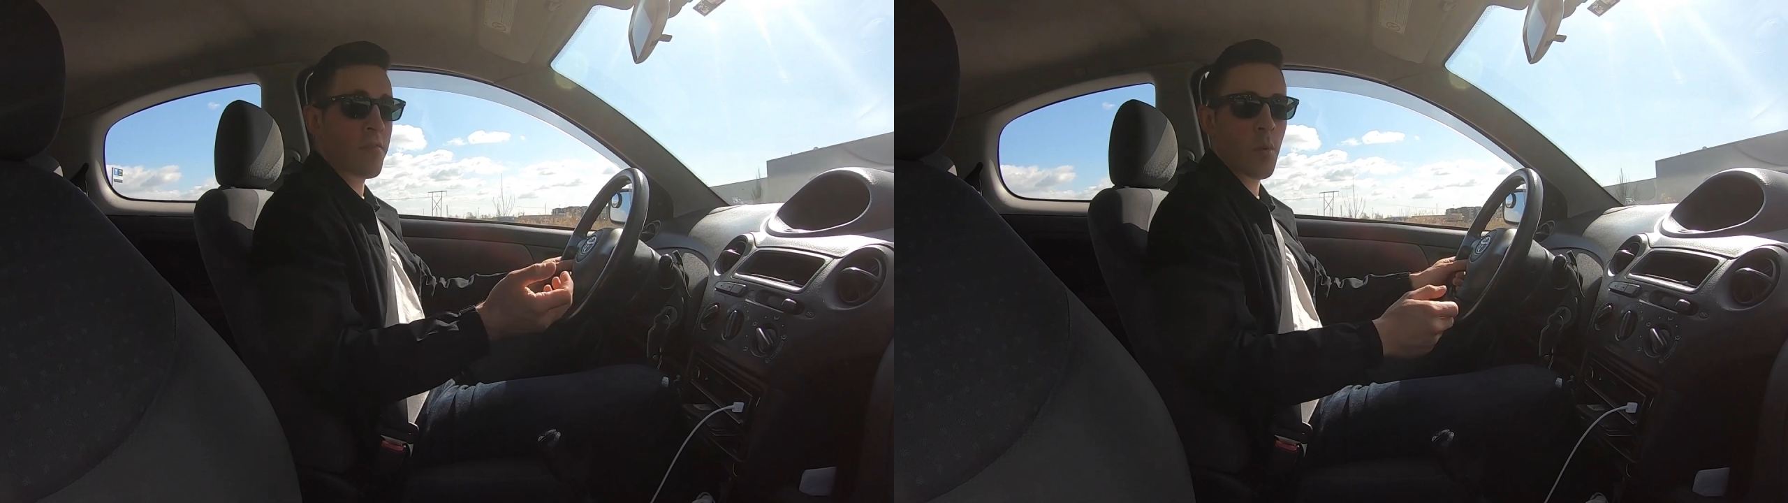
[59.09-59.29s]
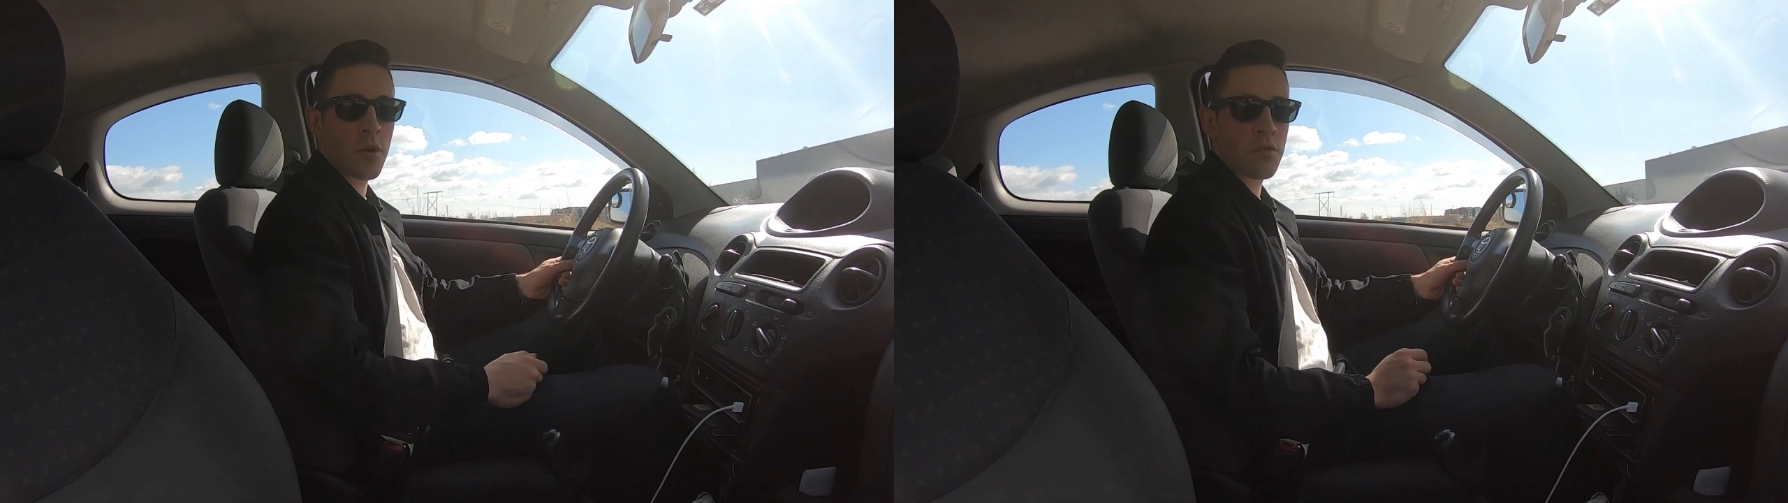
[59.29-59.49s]

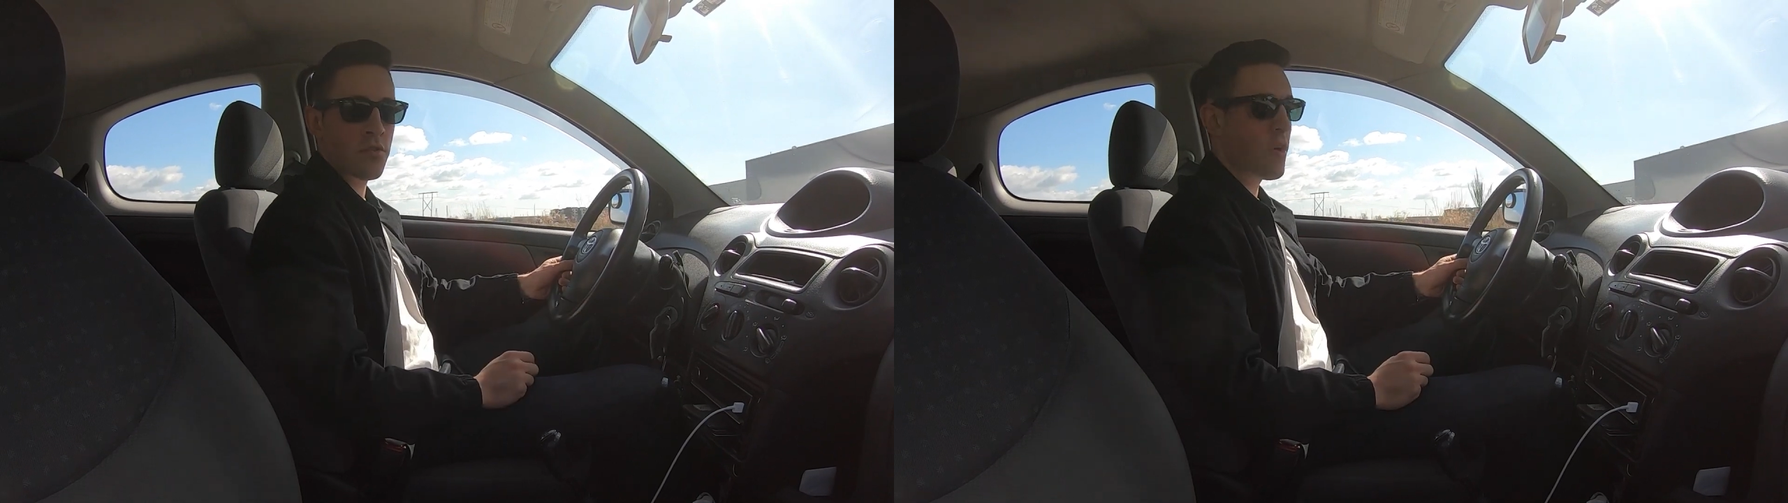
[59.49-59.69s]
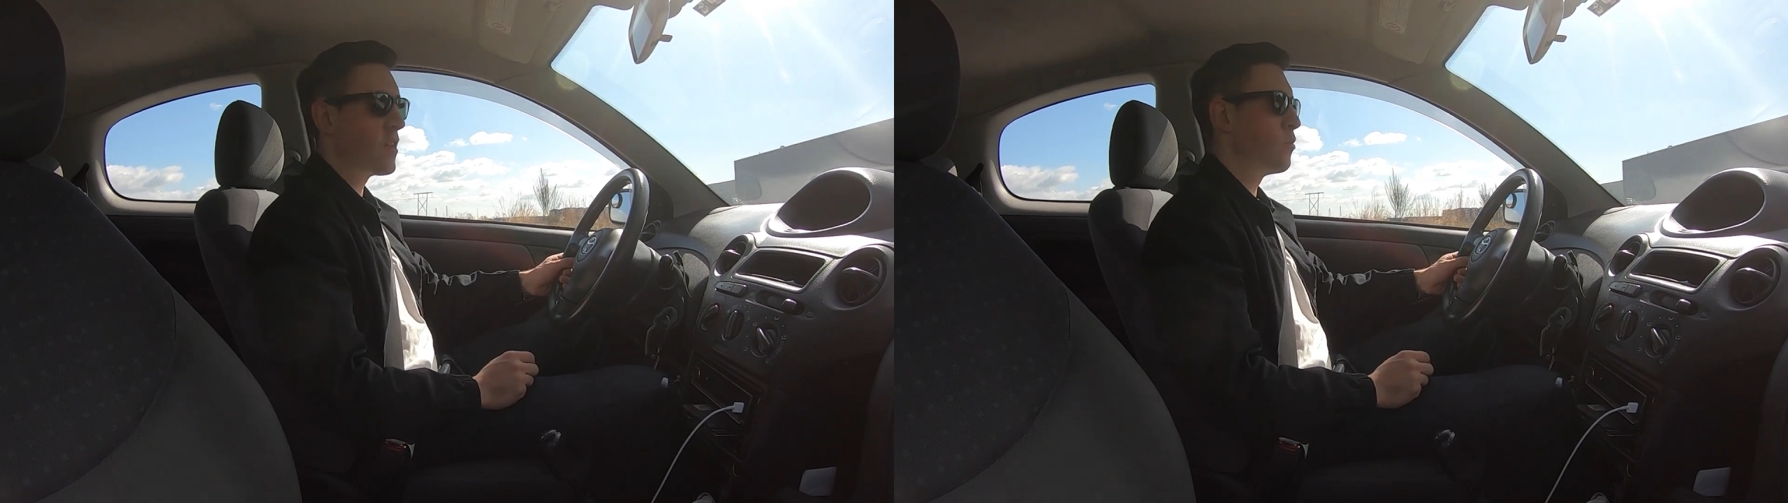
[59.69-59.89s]
everyone
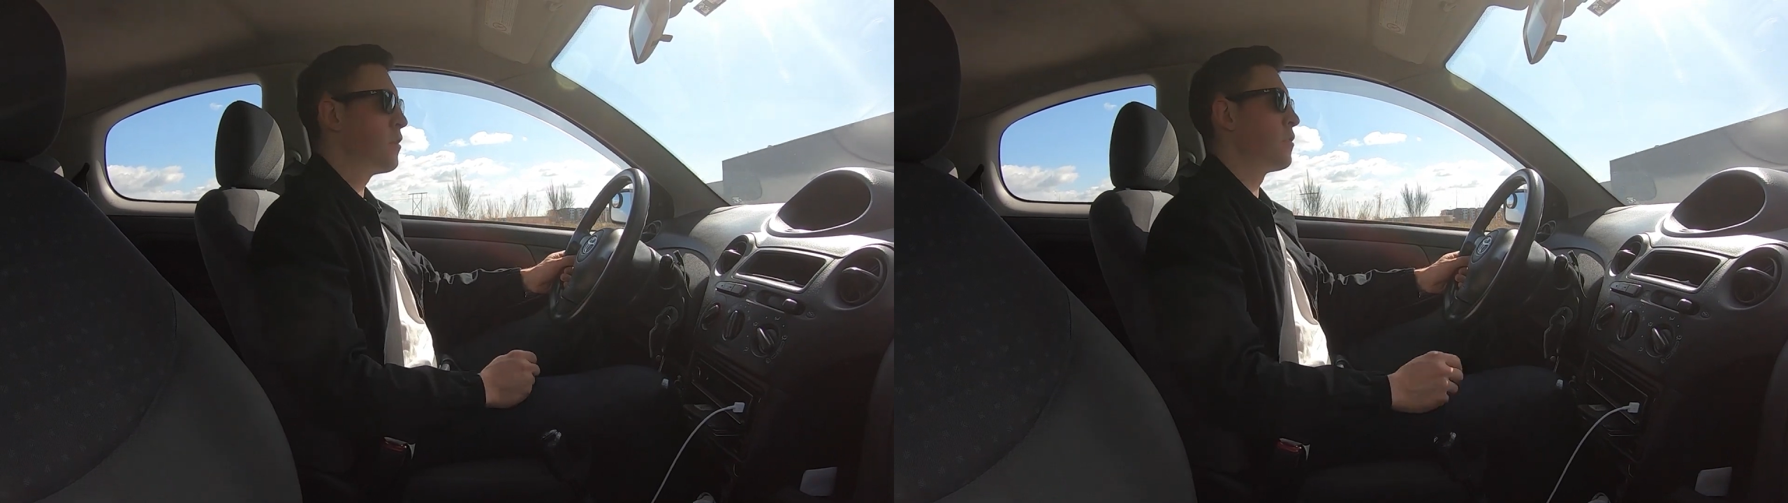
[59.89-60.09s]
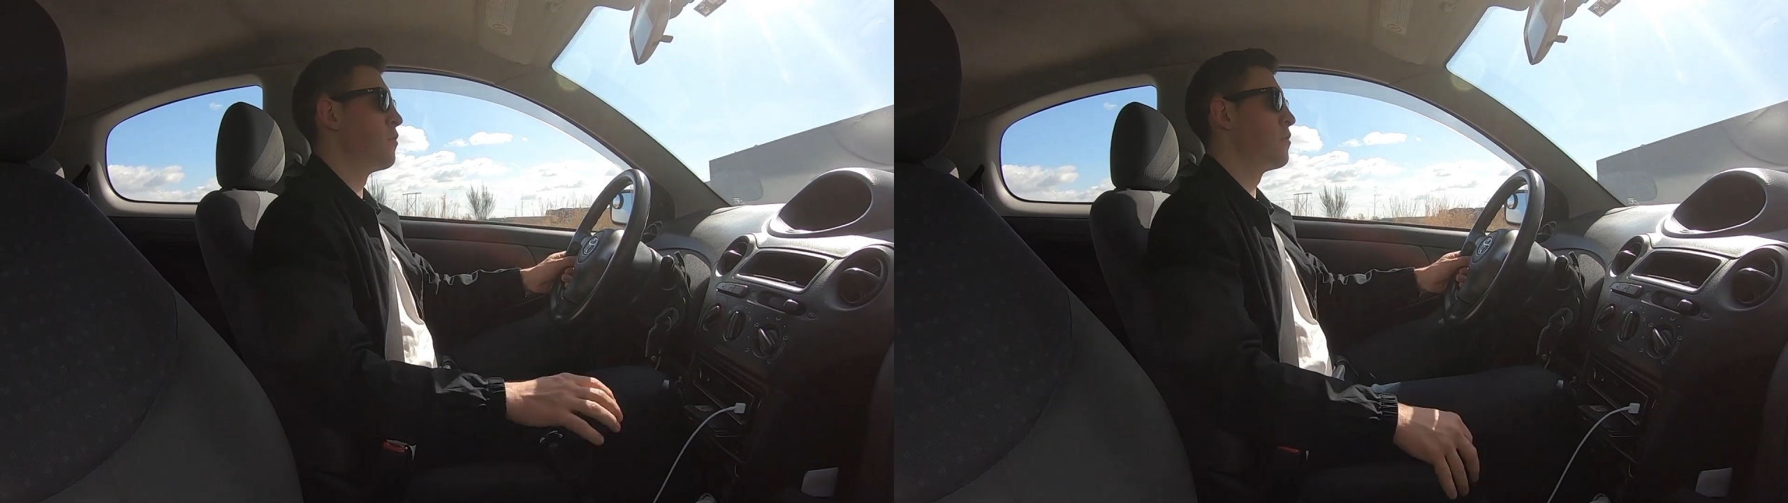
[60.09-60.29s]
who's riding
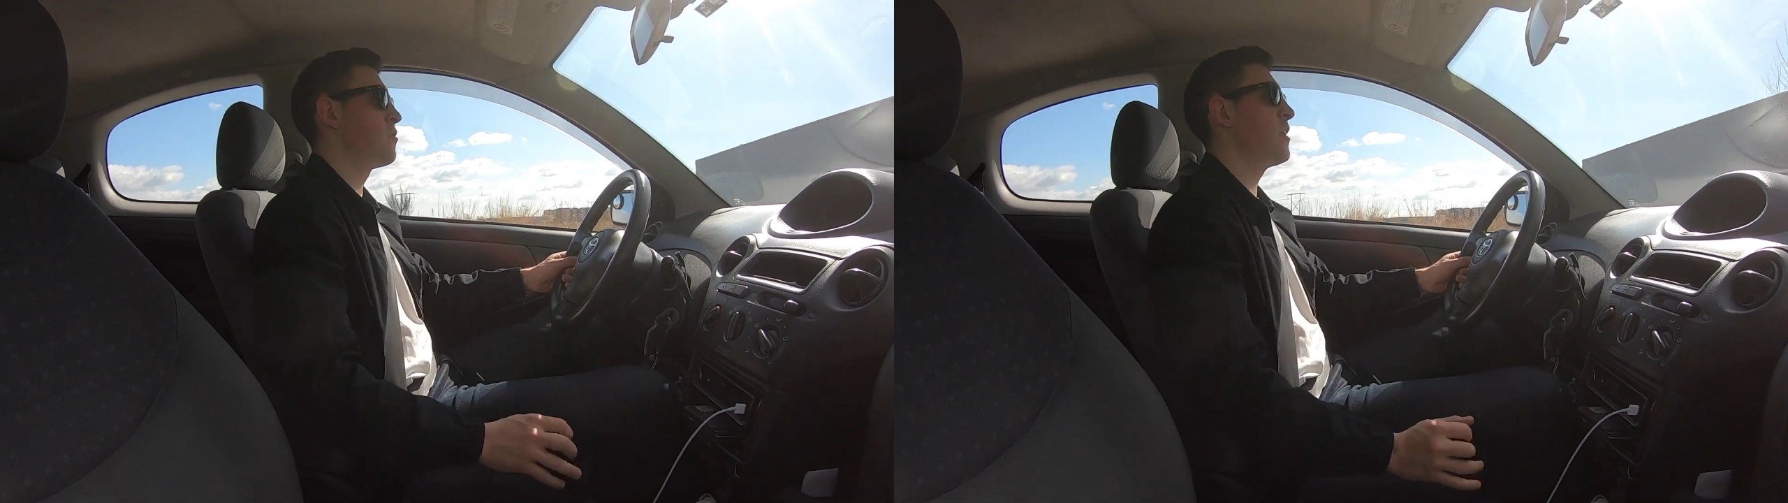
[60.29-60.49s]
with you.